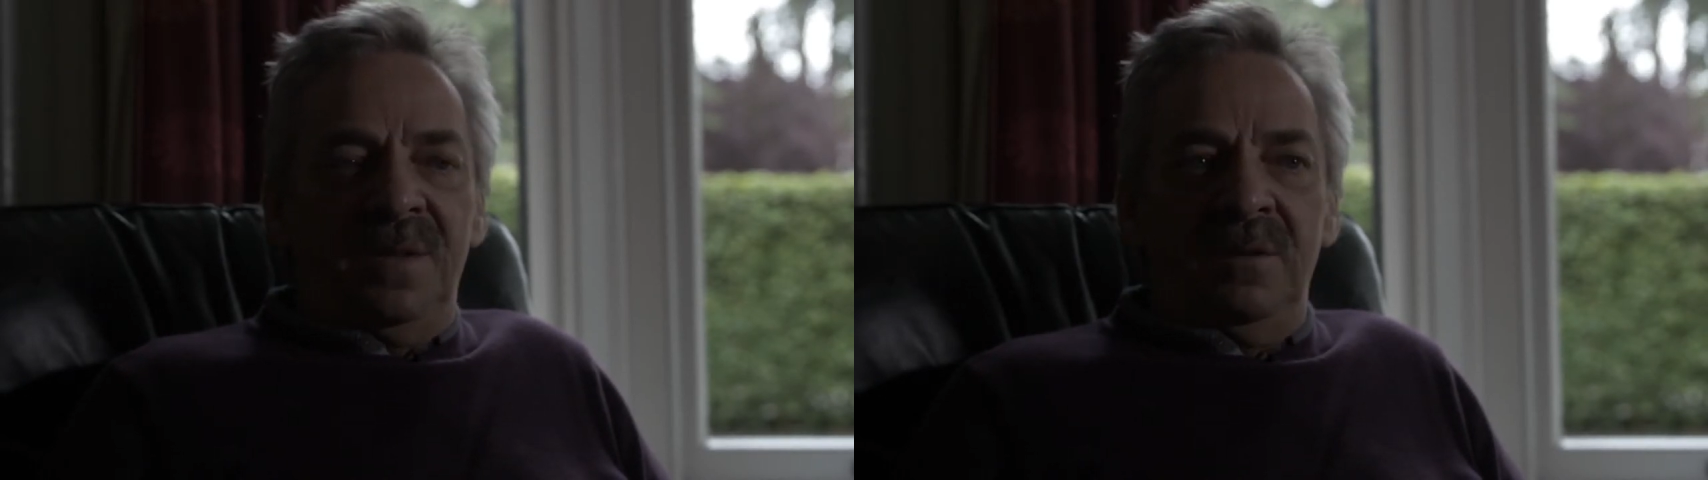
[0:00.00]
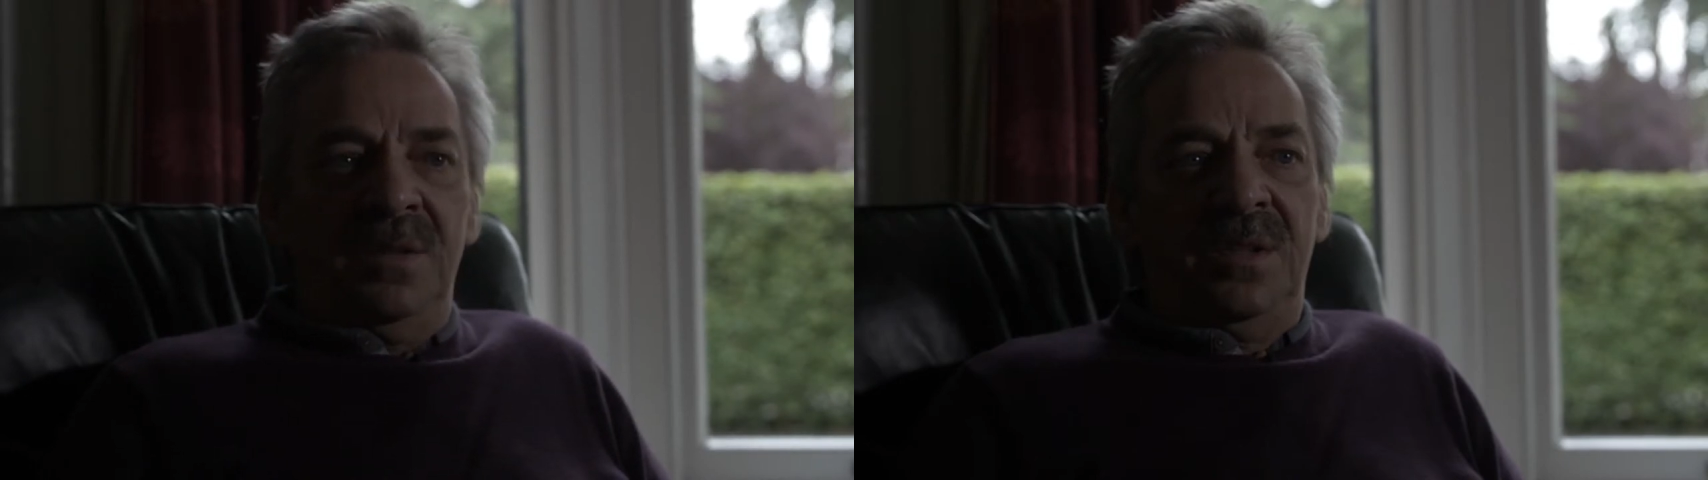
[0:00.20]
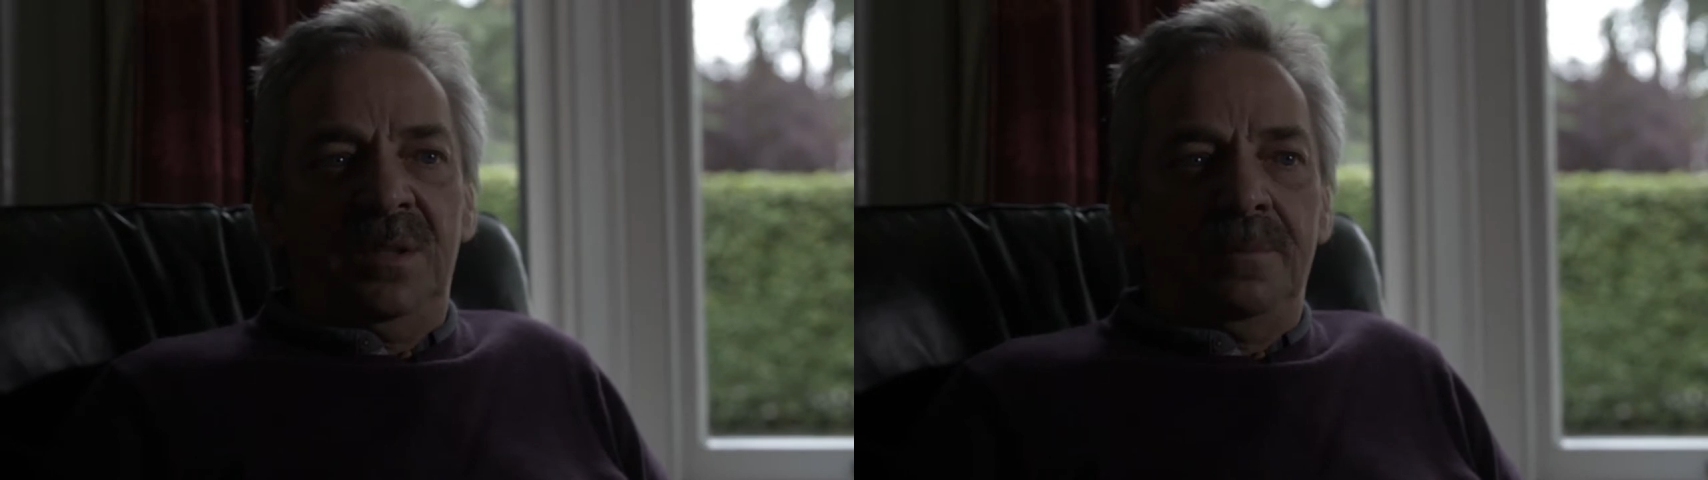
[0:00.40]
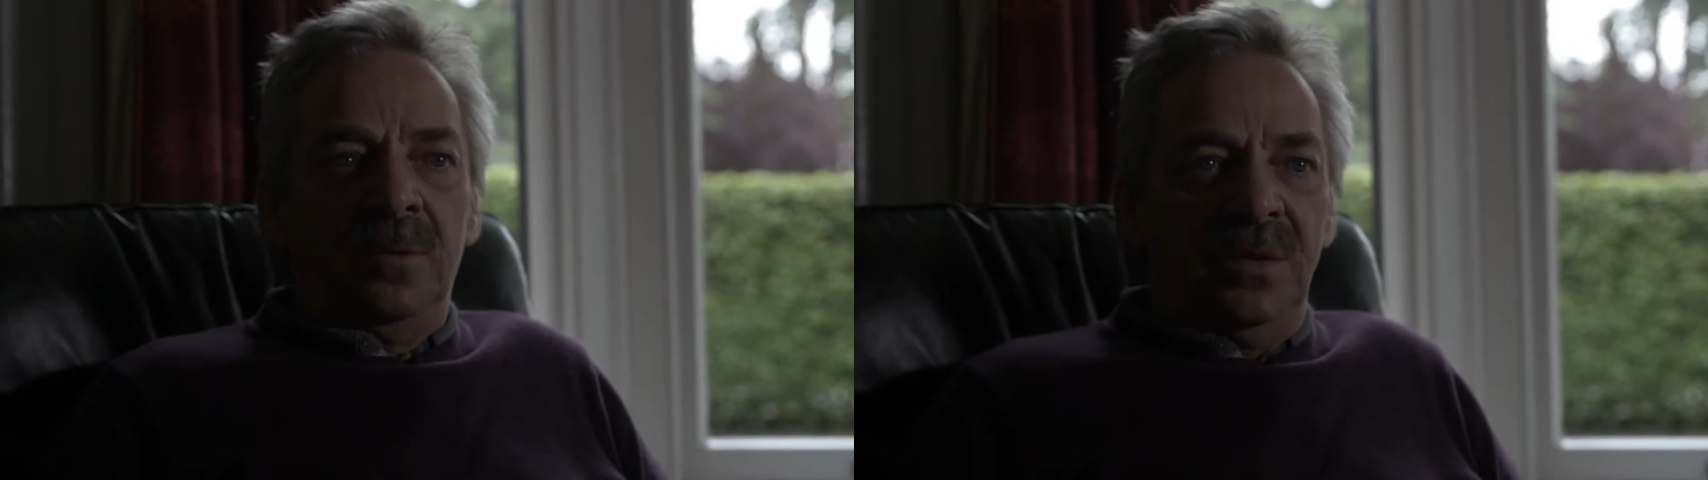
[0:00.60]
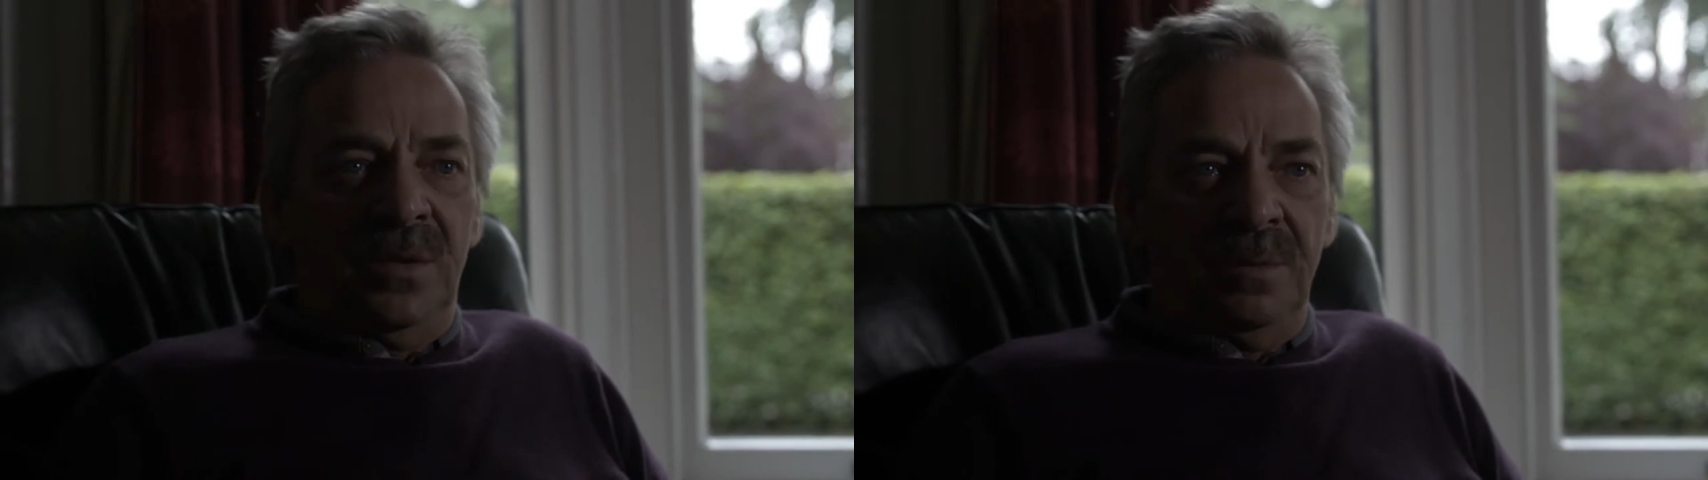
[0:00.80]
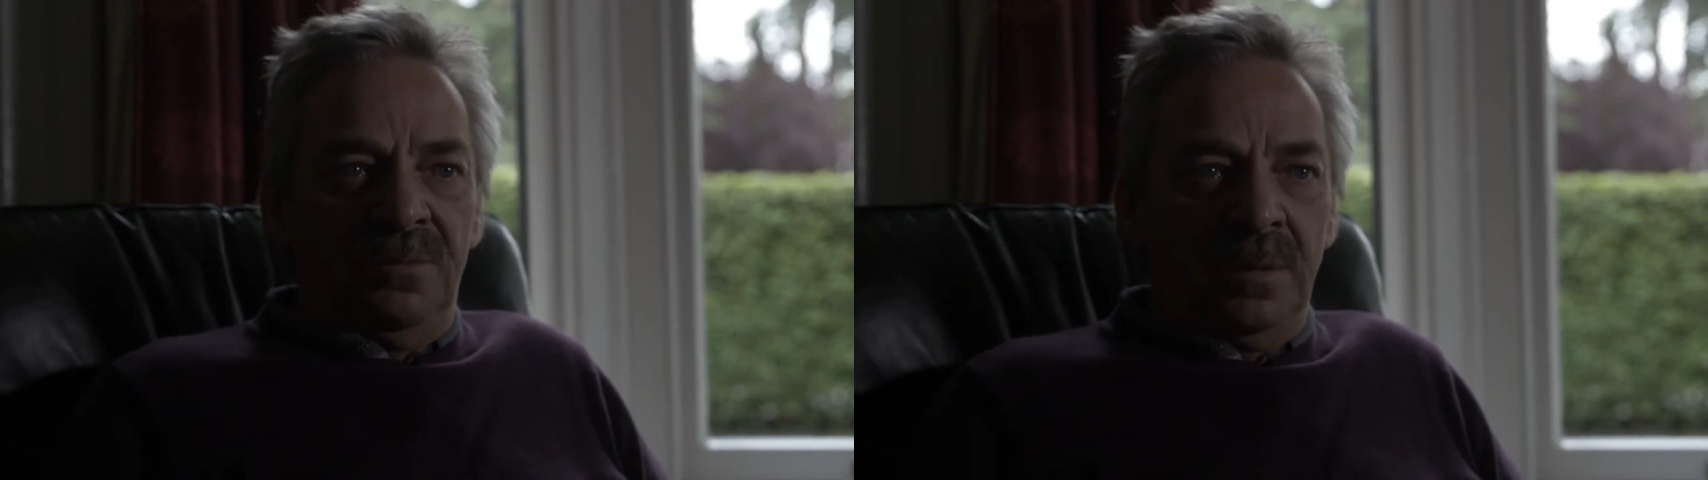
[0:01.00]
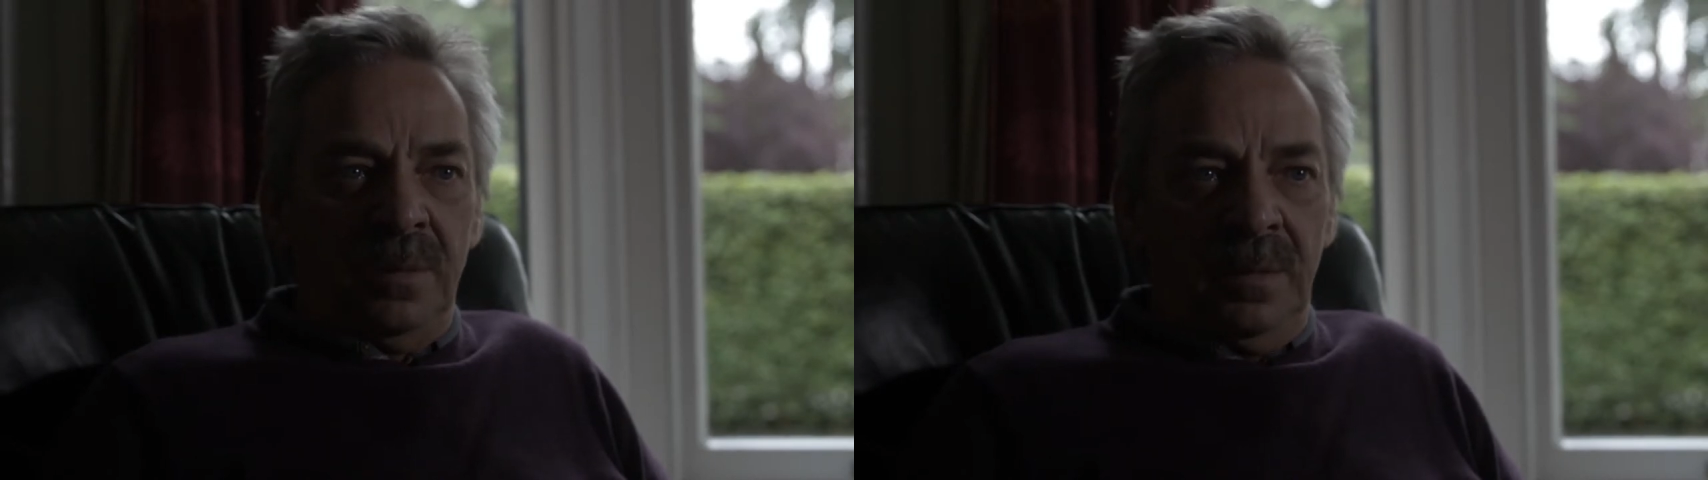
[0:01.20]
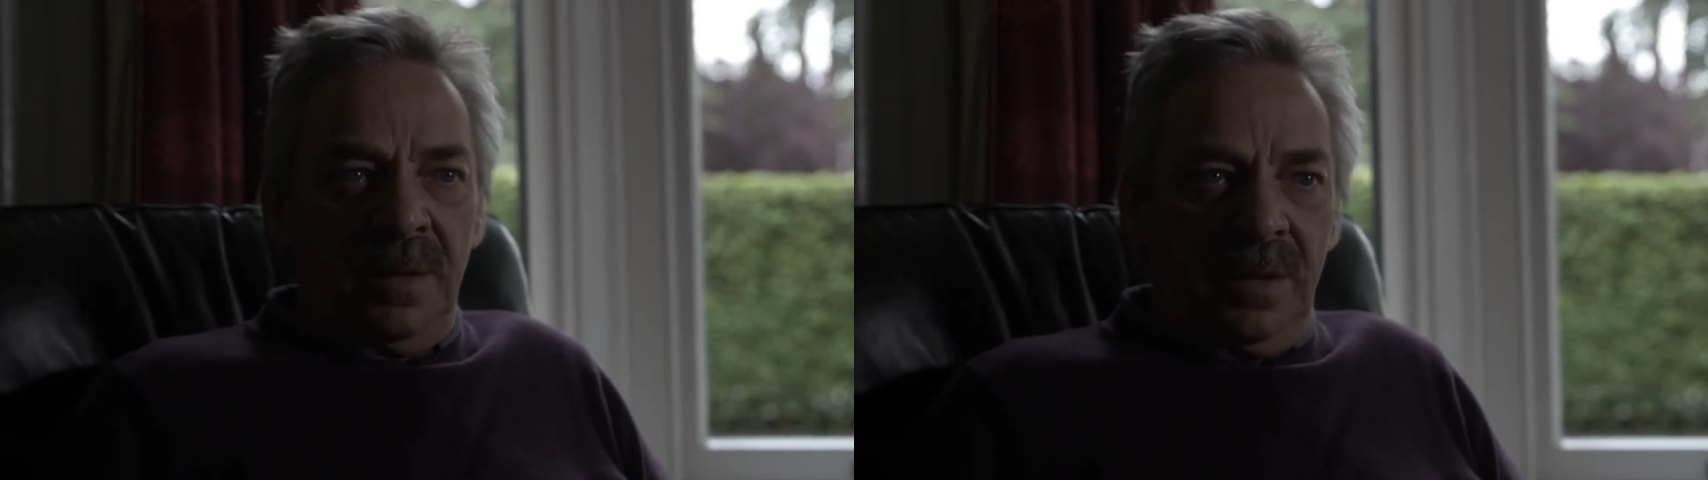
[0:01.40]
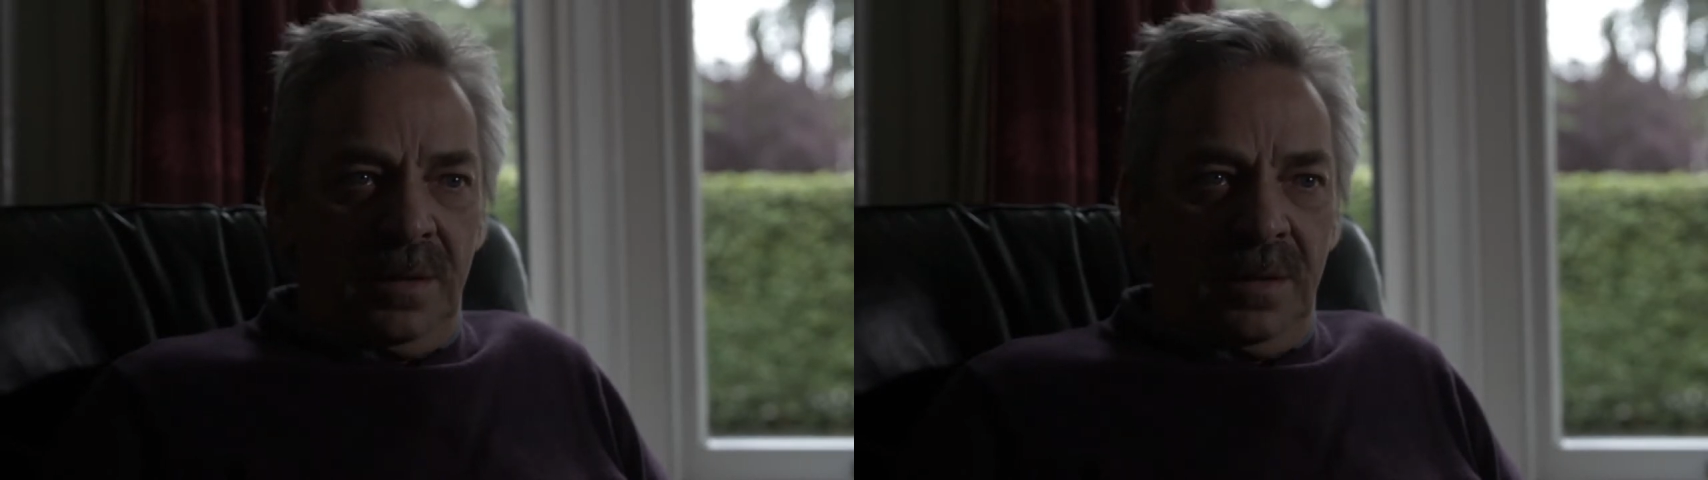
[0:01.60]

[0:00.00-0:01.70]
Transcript: very disappointed probably.